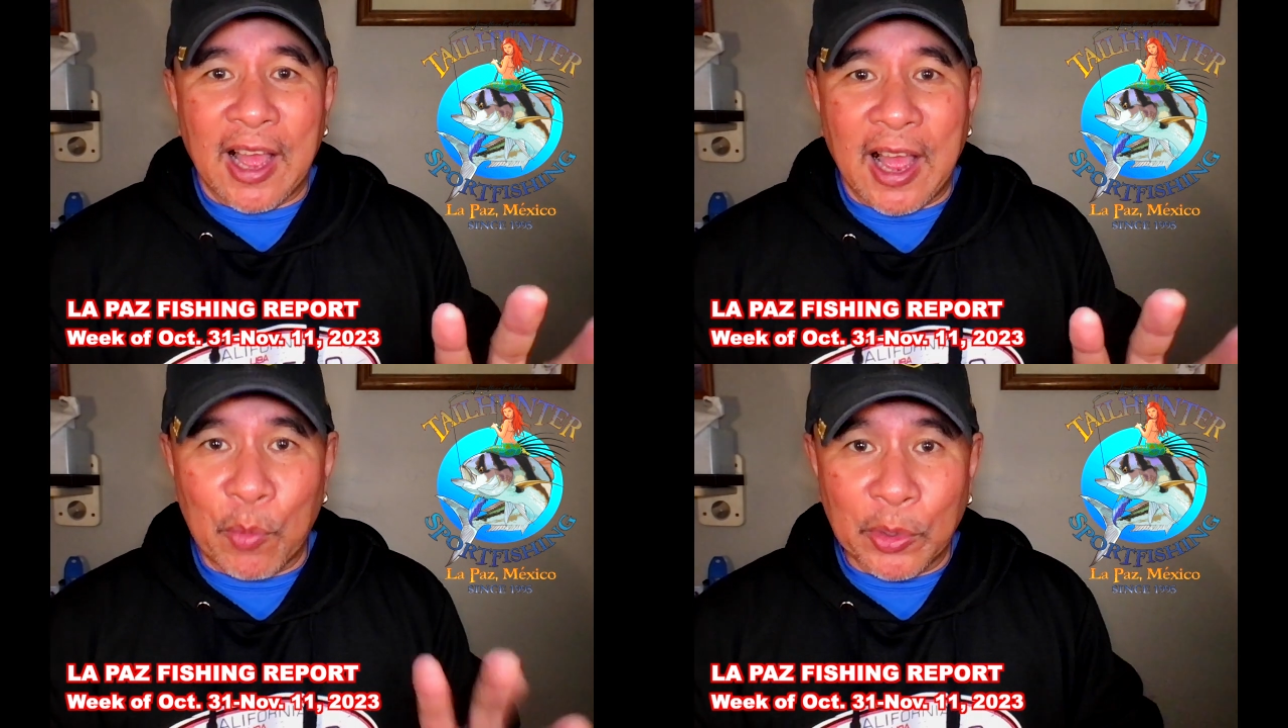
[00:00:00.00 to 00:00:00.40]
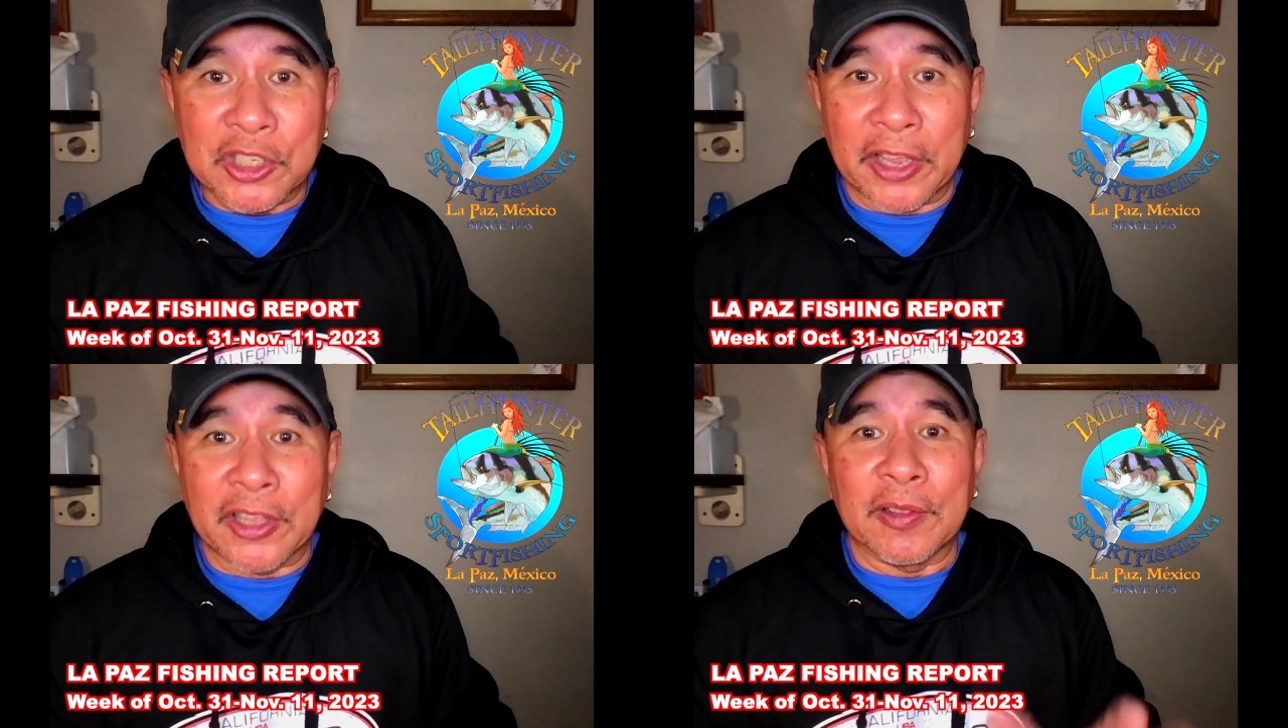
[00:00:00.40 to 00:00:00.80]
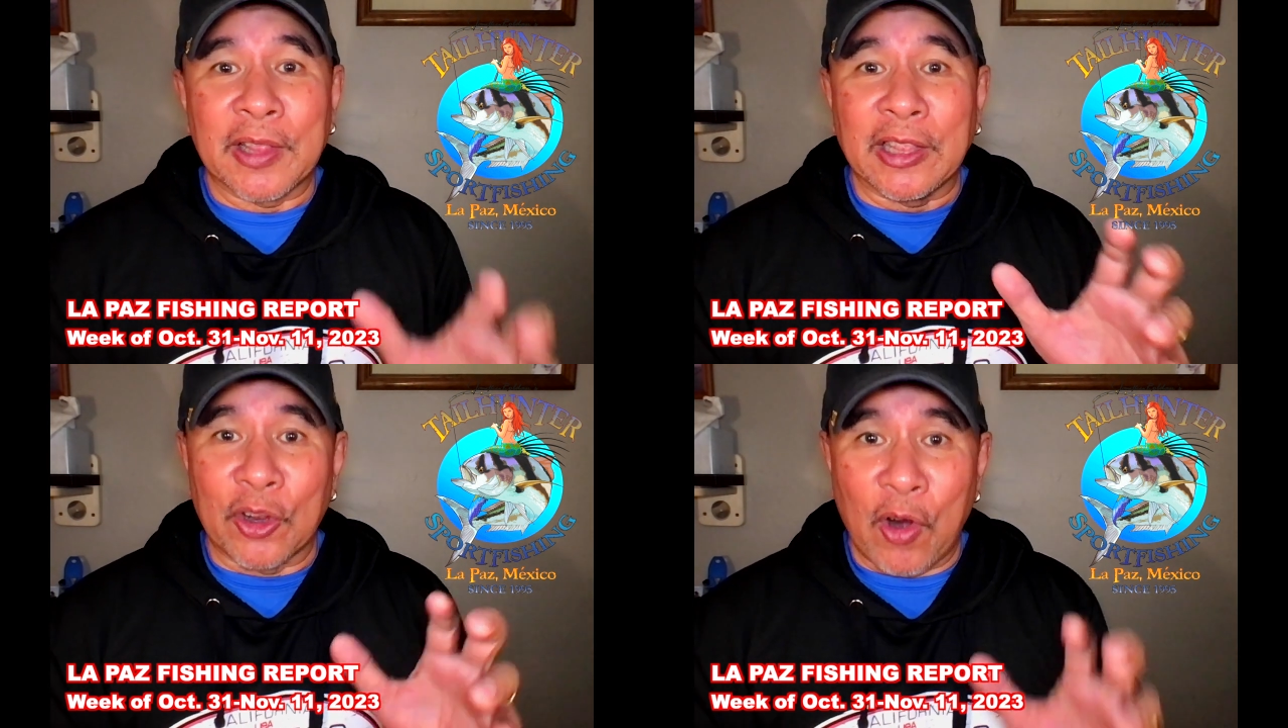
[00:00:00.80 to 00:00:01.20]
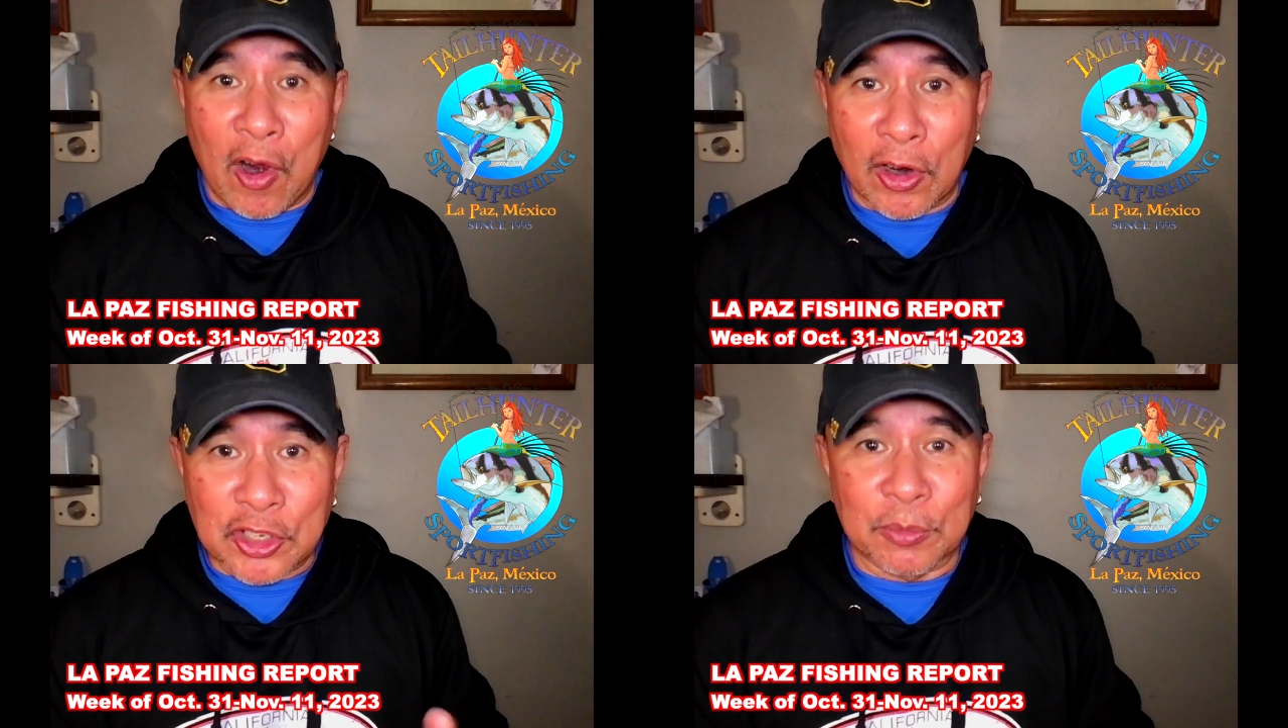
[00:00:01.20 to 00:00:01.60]
I will tell you that there
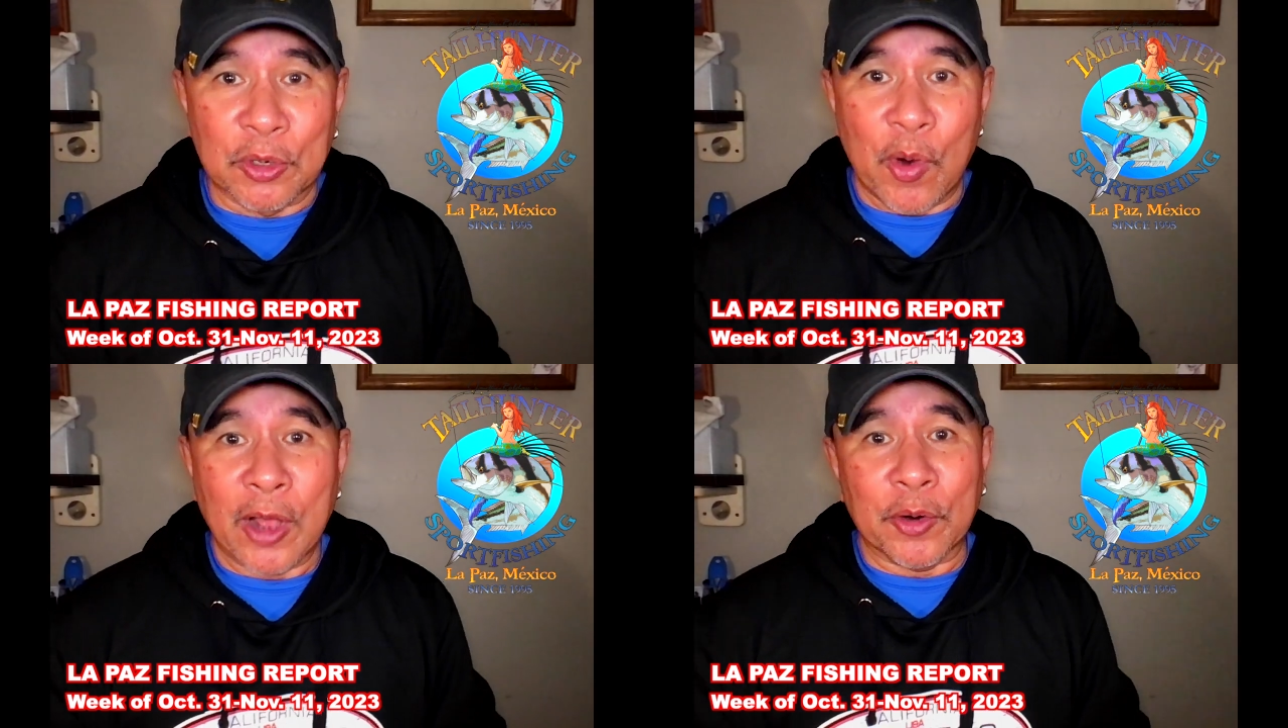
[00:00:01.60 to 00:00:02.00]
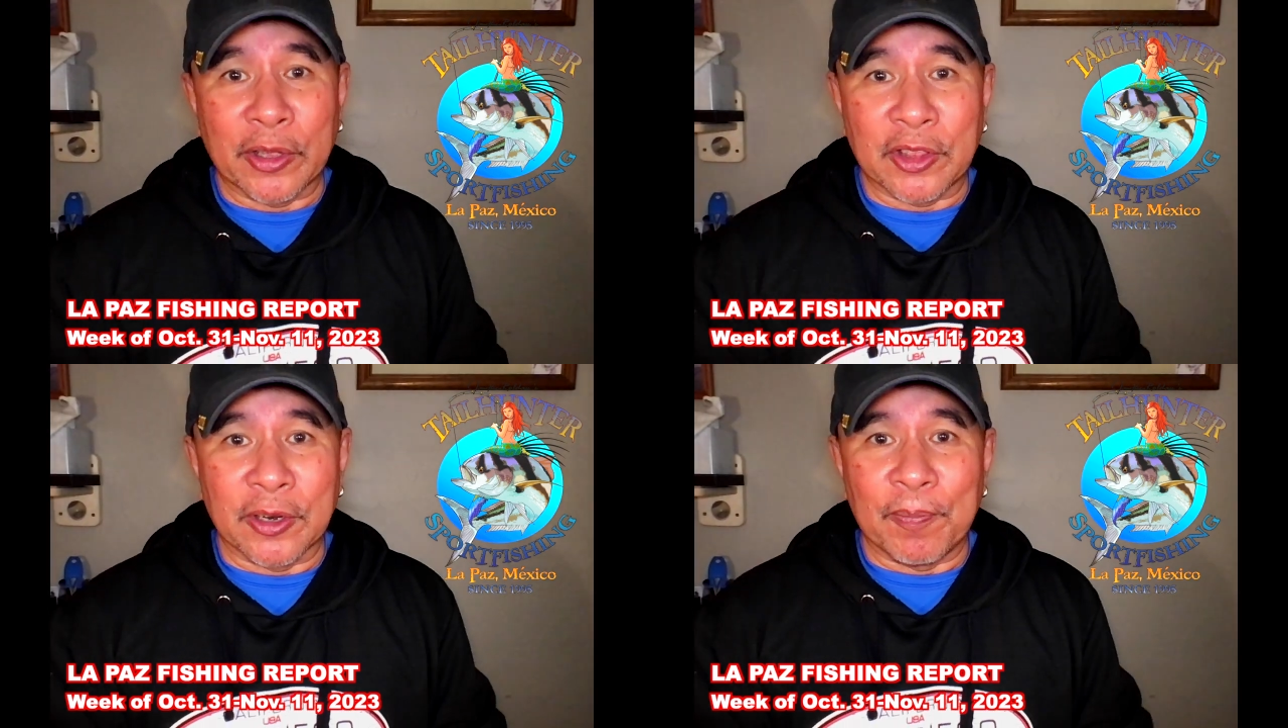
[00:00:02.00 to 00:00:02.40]
are some Dorado out there.